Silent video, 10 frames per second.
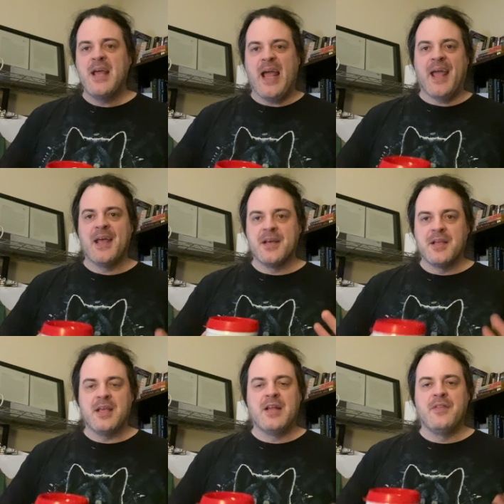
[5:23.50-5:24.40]
And
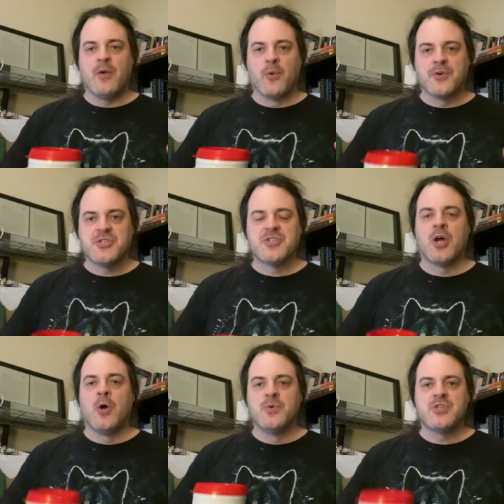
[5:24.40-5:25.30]
again, they were
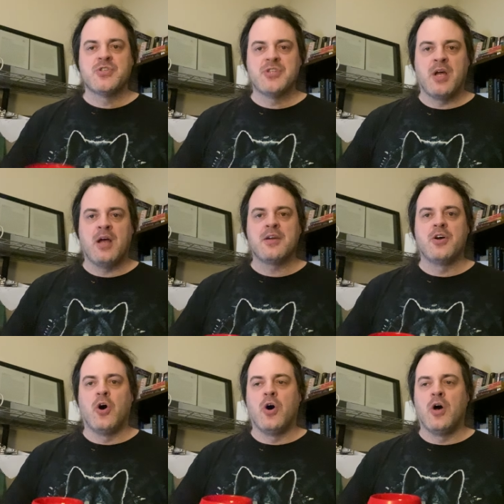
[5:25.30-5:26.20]
so stuck
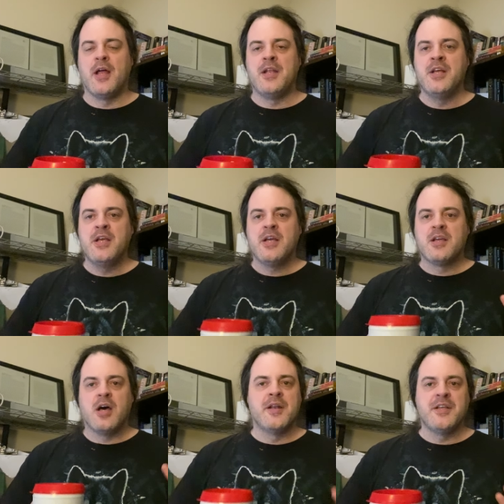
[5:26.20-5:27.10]
on
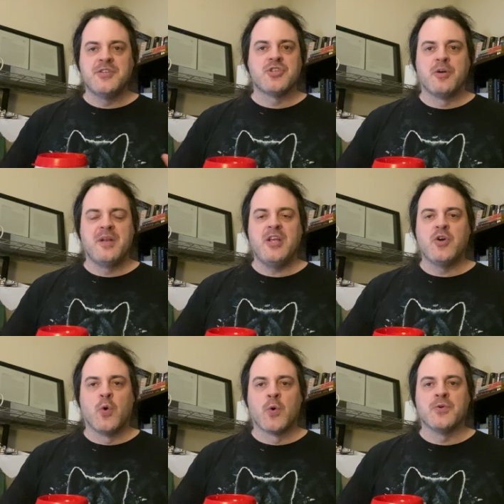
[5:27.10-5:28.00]
cutting so many
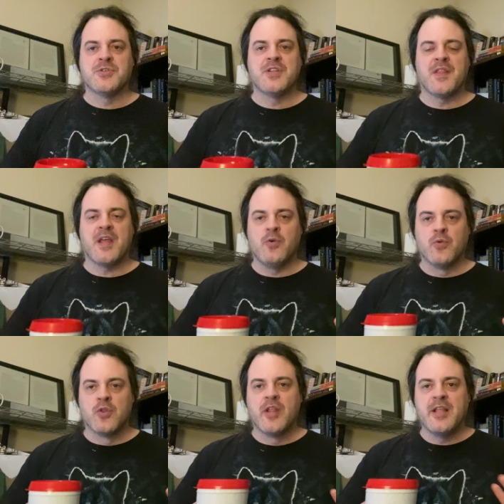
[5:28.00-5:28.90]
corners that they
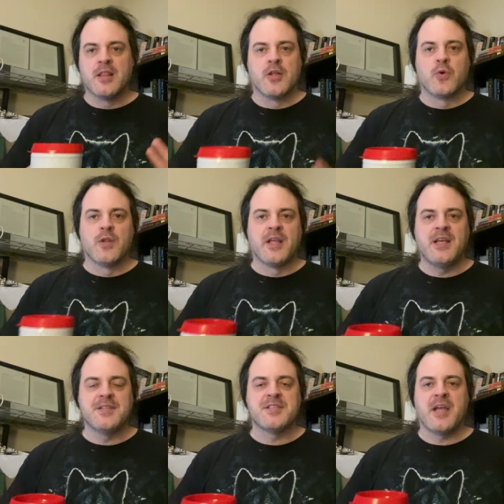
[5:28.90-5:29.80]
it literally
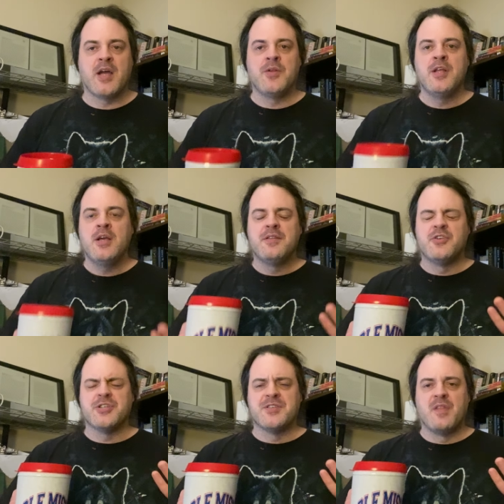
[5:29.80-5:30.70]
gets down to
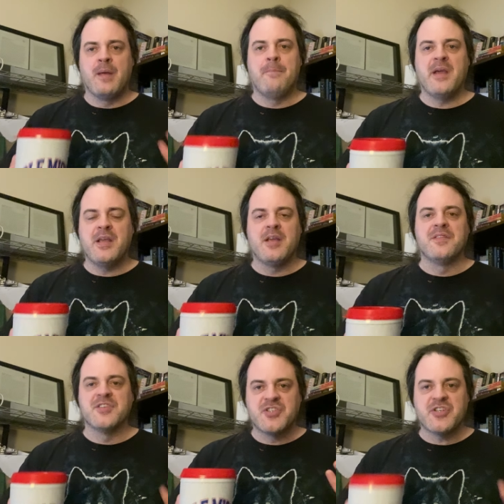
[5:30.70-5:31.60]
just them making
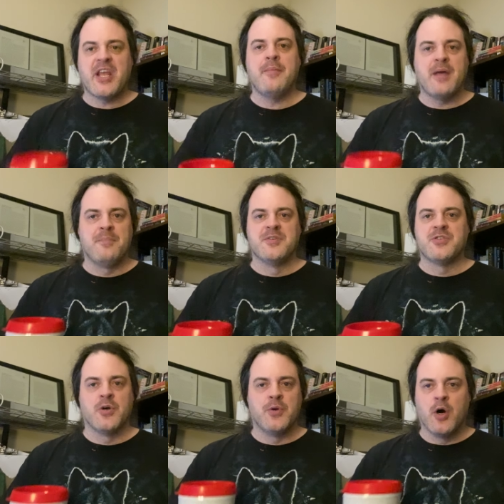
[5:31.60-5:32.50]
the same
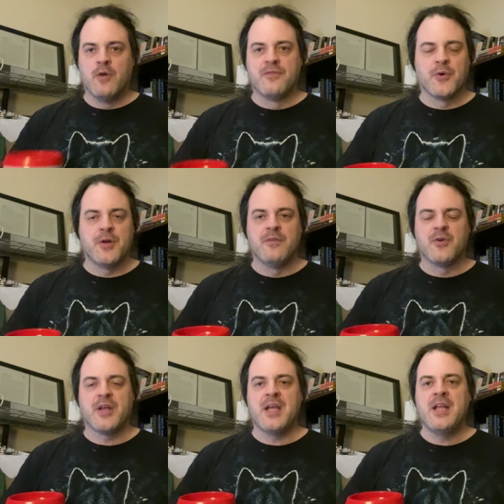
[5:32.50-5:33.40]
episode over and over
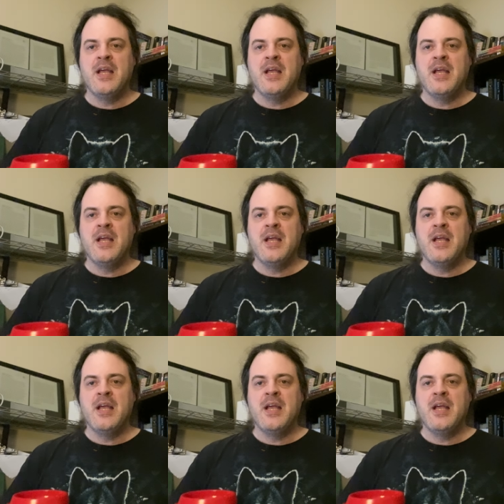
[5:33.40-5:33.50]
again